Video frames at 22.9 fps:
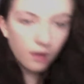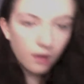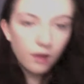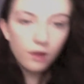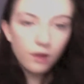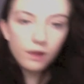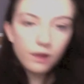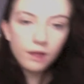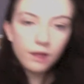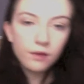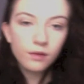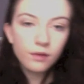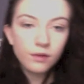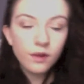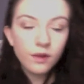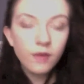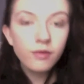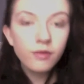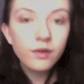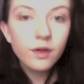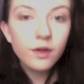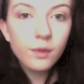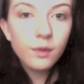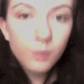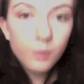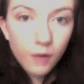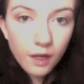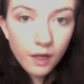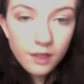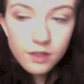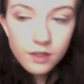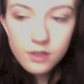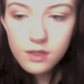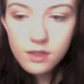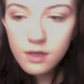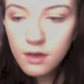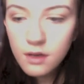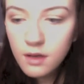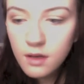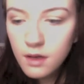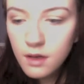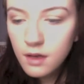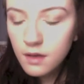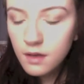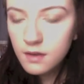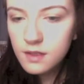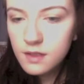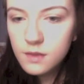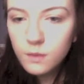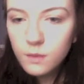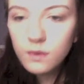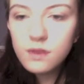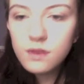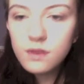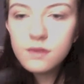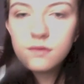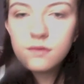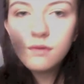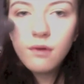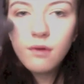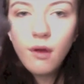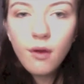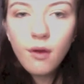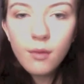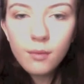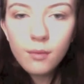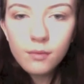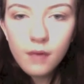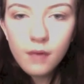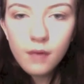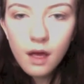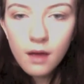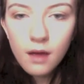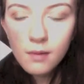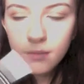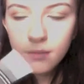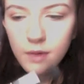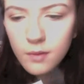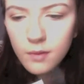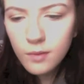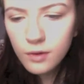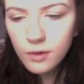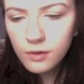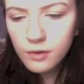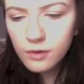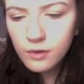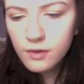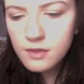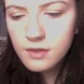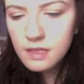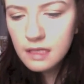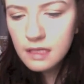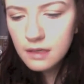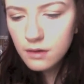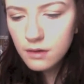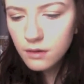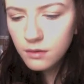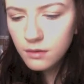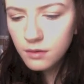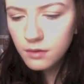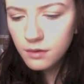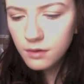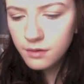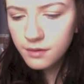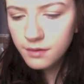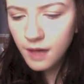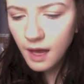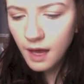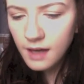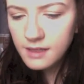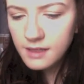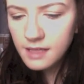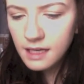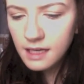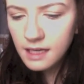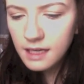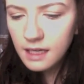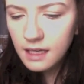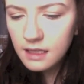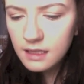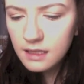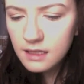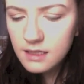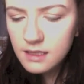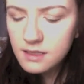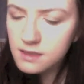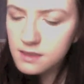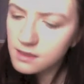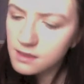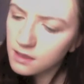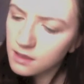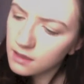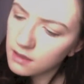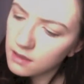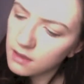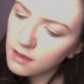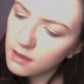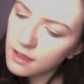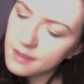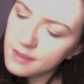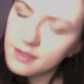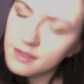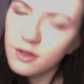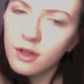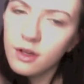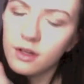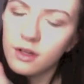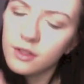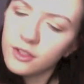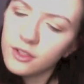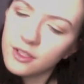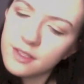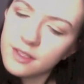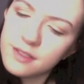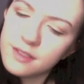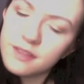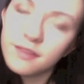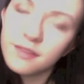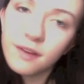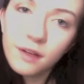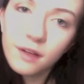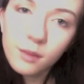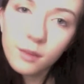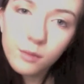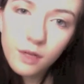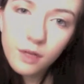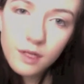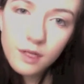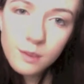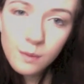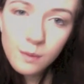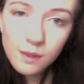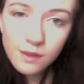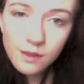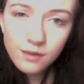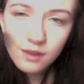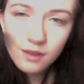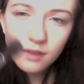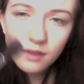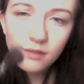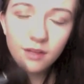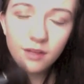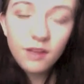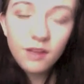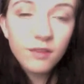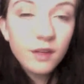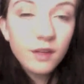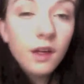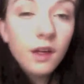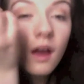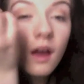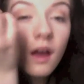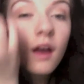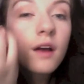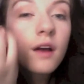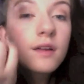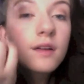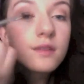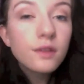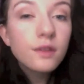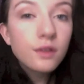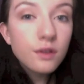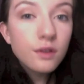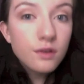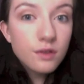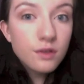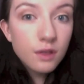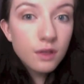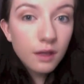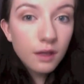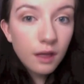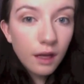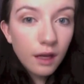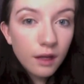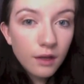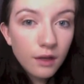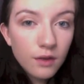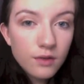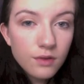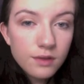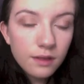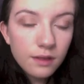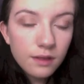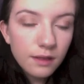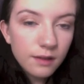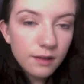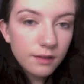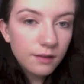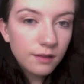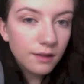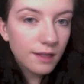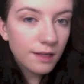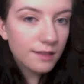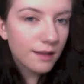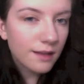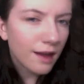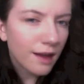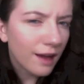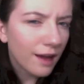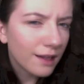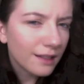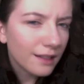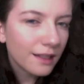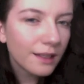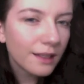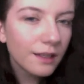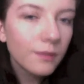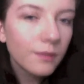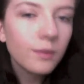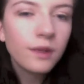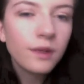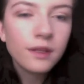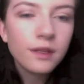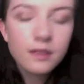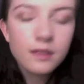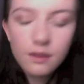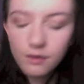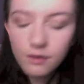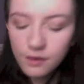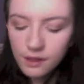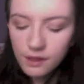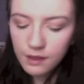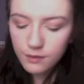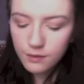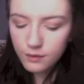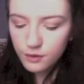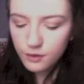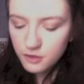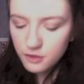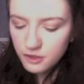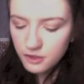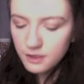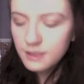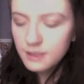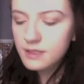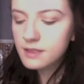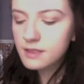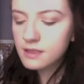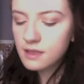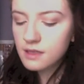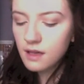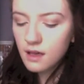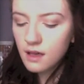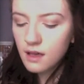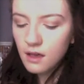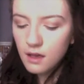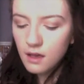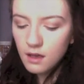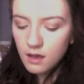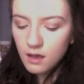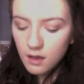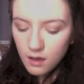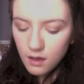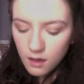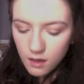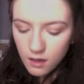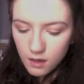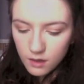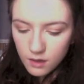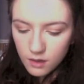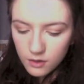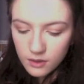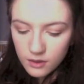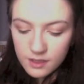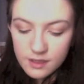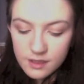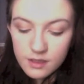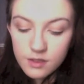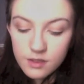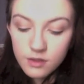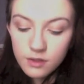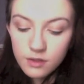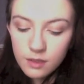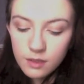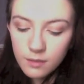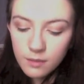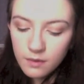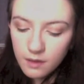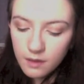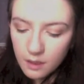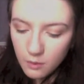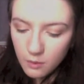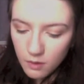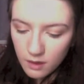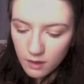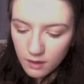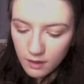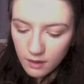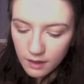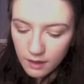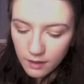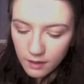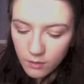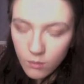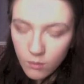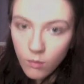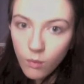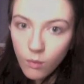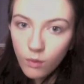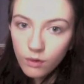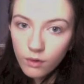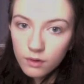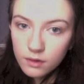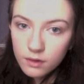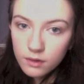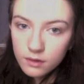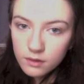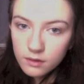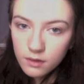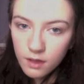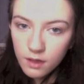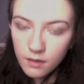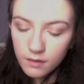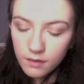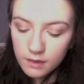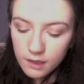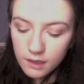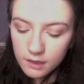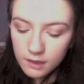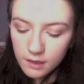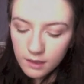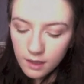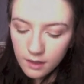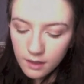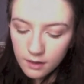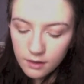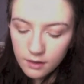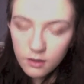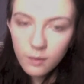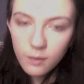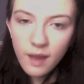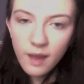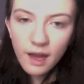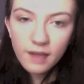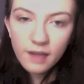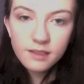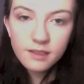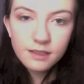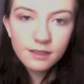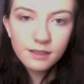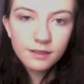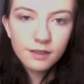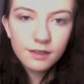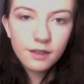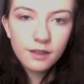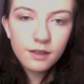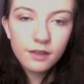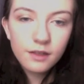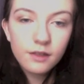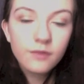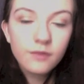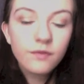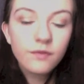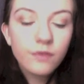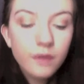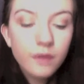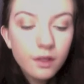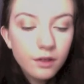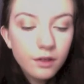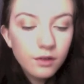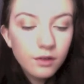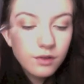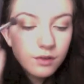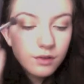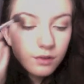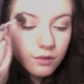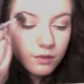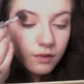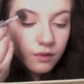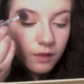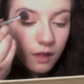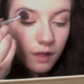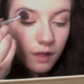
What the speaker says: like fluffier brush. This one's from Bare Minerals, and I know for a fact I got this. It's called a crease defining brush, but it's really fluffy, so usually I use it as a highlight because I feel like for creases you typically want like more of like a color or packed in color than you do for